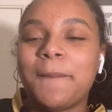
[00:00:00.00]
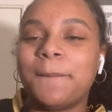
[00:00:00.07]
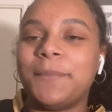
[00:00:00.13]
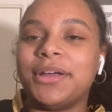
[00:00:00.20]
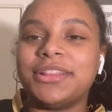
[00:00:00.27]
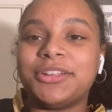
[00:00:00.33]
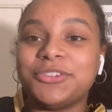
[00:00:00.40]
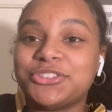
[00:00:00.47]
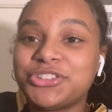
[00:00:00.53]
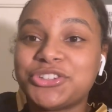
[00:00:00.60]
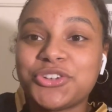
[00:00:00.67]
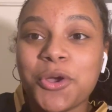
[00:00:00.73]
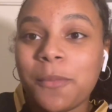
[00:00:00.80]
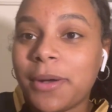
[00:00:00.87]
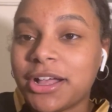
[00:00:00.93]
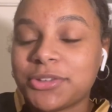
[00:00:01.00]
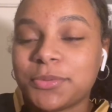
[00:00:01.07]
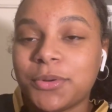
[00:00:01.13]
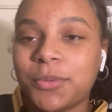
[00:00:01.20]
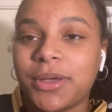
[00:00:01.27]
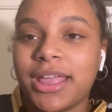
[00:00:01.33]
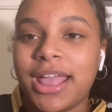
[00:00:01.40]
But there's just no
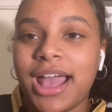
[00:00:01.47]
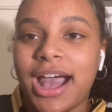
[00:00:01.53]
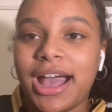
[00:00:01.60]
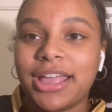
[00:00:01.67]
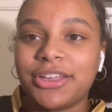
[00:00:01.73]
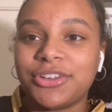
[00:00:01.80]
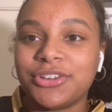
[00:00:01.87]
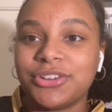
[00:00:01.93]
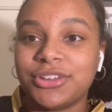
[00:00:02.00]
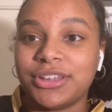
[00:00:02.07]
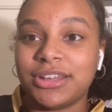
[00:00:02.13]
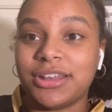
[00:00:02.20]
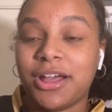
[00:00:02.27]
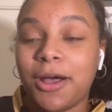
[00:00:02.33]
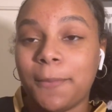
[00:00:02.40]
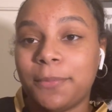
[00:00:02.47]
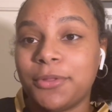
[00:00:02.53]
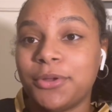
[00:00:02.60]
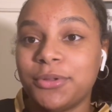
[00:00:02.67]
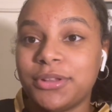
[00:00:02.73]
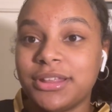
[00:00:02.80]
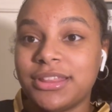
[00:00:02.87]
possible way I could
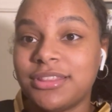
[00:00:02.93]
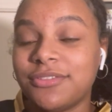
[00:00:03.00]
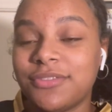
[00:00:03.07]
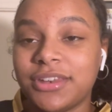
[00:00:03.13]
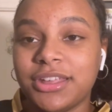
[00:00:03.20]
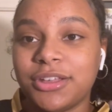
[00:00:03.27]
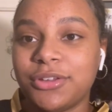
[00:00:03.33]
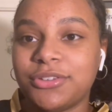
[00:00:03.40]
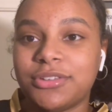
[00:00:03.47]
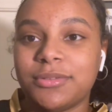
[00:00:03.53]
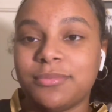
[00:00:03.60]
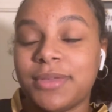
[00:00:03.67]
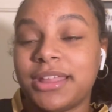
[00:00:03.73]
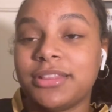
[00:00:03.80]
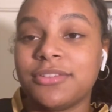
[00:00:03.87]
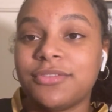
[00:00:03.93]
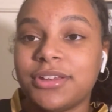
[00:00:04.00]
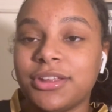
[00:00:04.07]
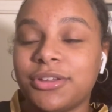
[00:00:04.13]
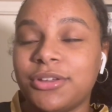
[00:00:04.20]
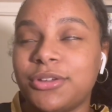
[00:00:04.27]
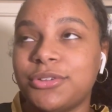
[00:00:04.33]
upload the videos and make the
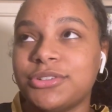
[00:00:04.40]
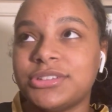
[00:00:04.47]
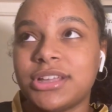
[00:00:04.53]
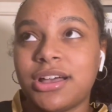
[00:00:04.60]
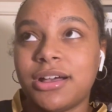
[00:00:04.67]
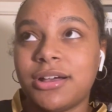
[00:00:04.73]
videos